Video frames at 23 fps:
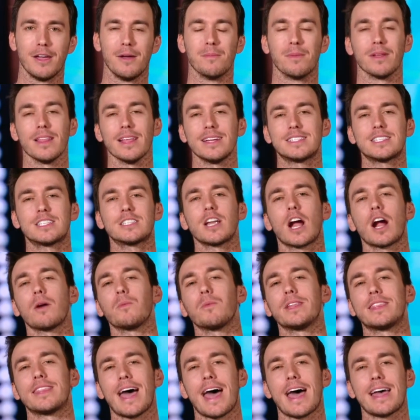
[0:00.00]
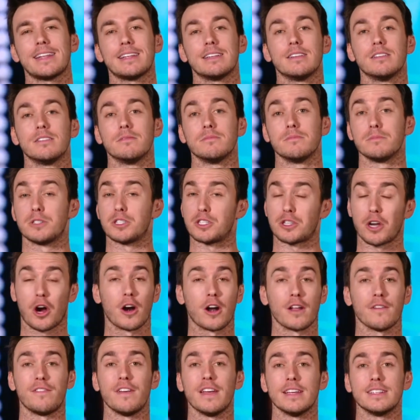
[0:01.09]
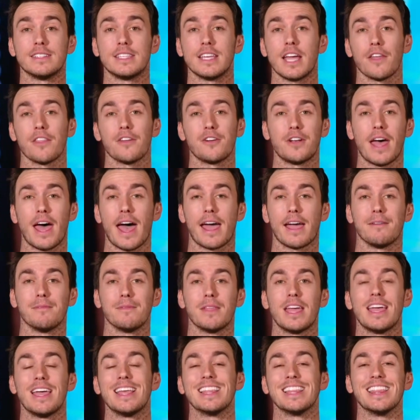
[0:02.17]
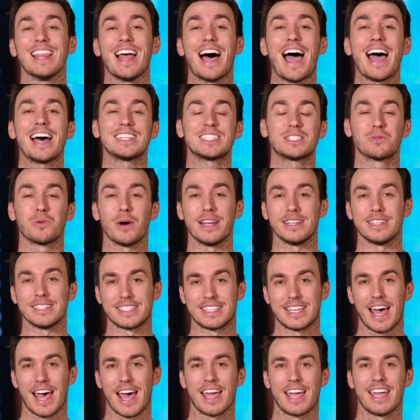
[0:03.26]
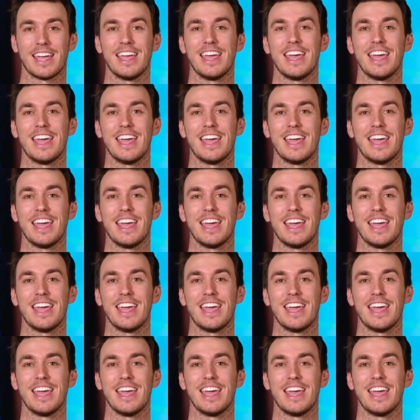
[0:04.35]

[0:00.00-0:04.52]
But let's start with that start of his the other day last Wednesday,